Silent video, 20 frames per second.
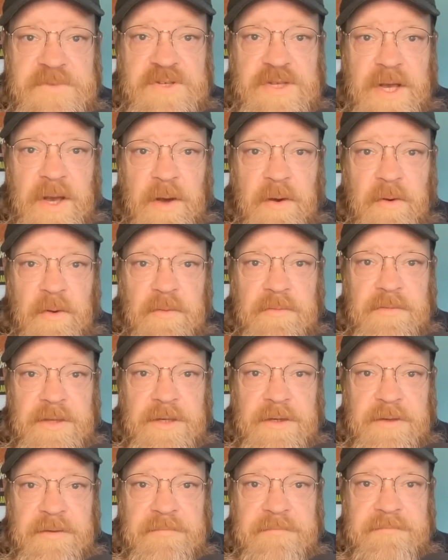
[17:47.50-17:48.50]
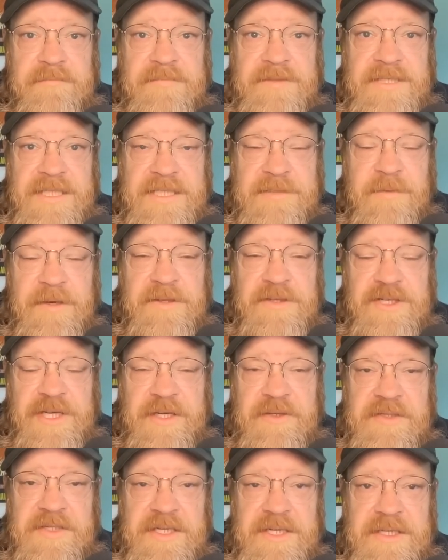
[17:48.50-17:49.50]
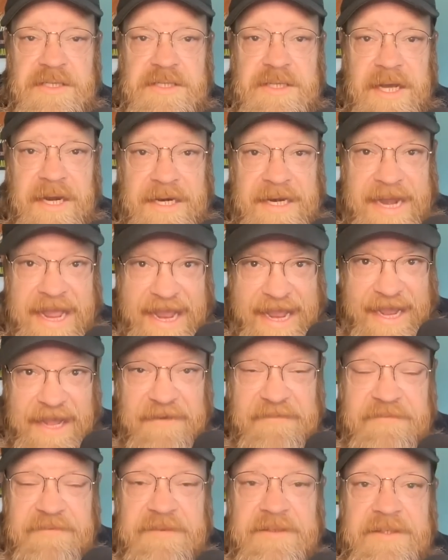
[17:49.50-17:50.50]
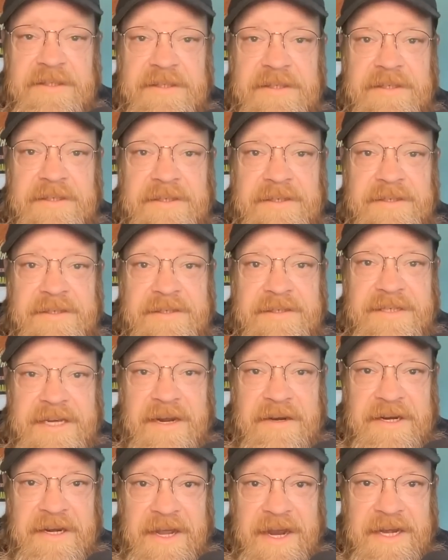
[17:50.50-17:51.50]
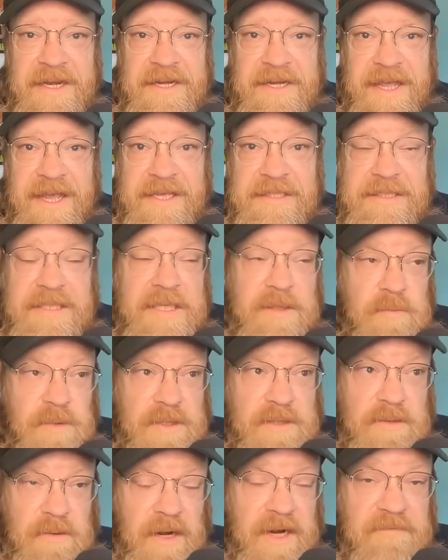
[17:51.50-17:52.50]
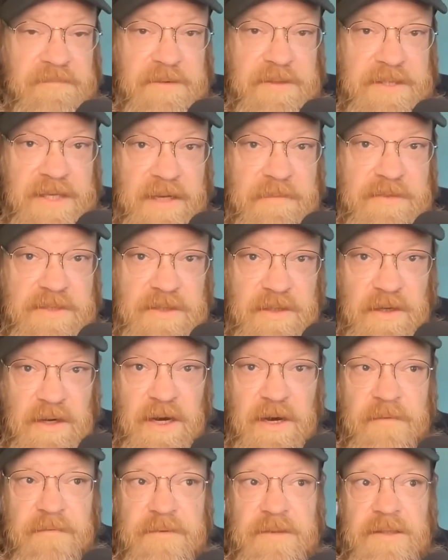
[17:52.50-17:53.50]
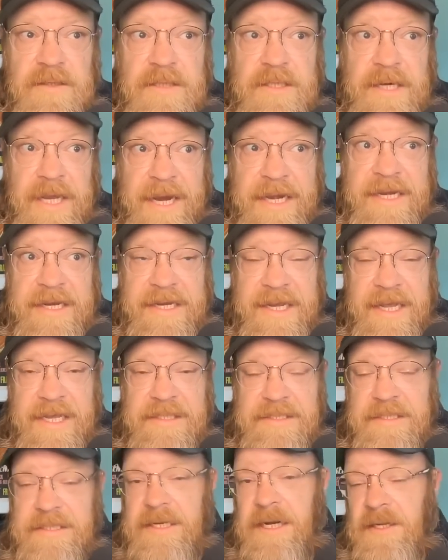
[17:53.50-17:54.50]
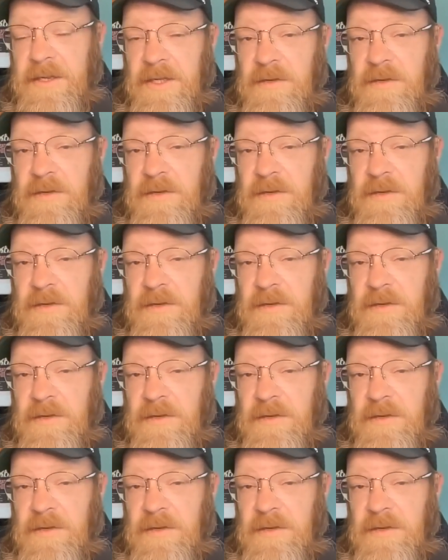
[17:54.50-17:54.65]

So their 6-month jail sentence cut in half, down to 90 days. And then with credit for time served, the 90 days is